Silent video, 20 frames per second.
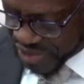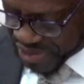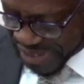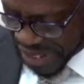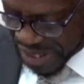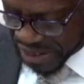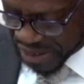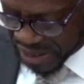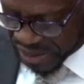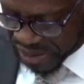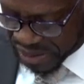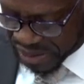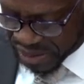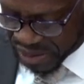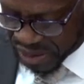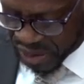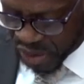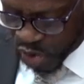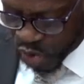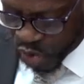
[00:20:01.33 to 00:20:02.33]

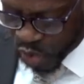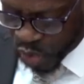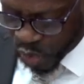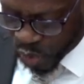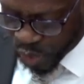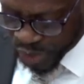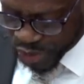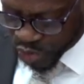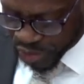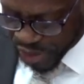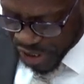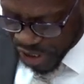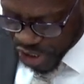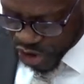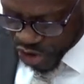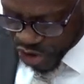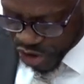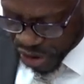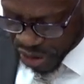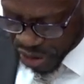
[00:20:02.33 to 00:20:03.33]
standards which
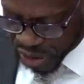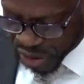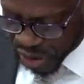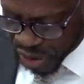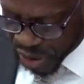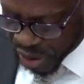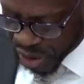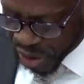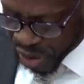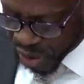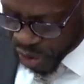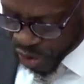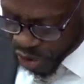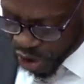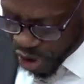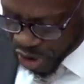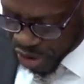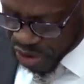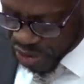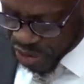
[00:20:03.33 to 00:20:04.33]
occasion
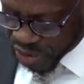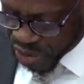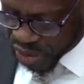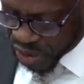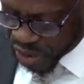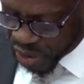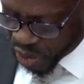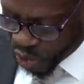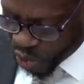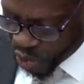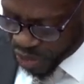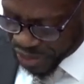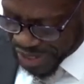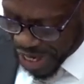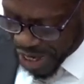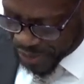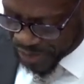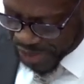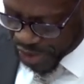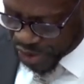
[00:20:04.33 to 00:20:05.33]
loss or
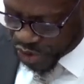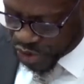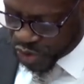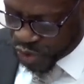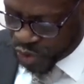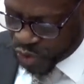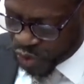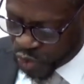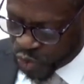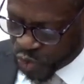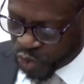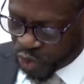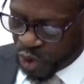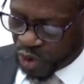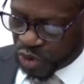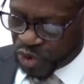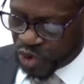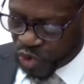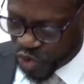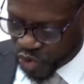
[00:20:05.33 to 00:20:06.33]
damage to
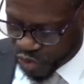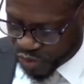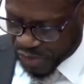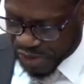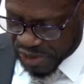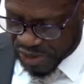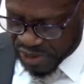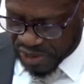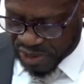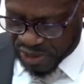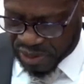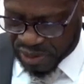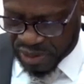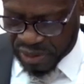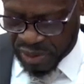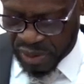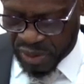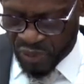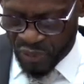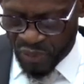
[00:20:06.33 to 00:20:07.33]
consumers.
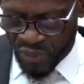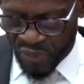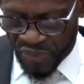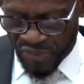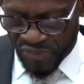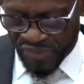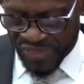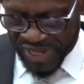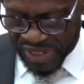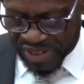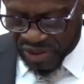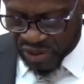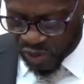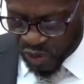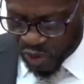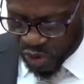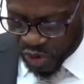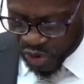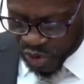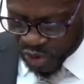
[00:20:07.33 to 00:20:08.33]
This
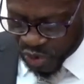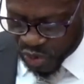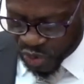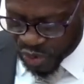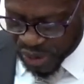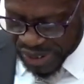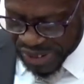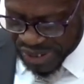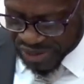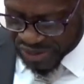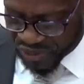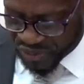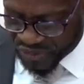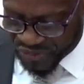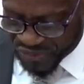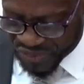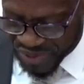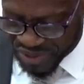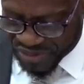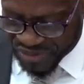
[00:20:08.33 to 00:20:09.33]
also is
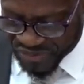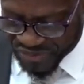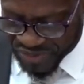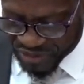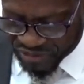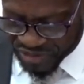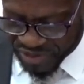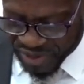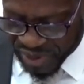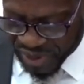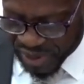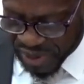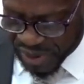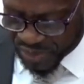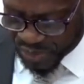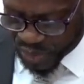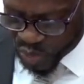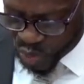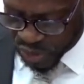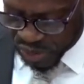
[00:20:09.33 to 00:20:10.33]
very, very
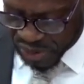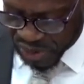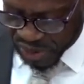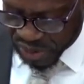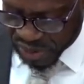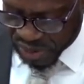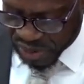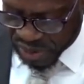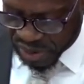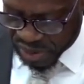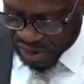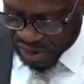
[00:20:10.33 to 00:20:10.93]
important.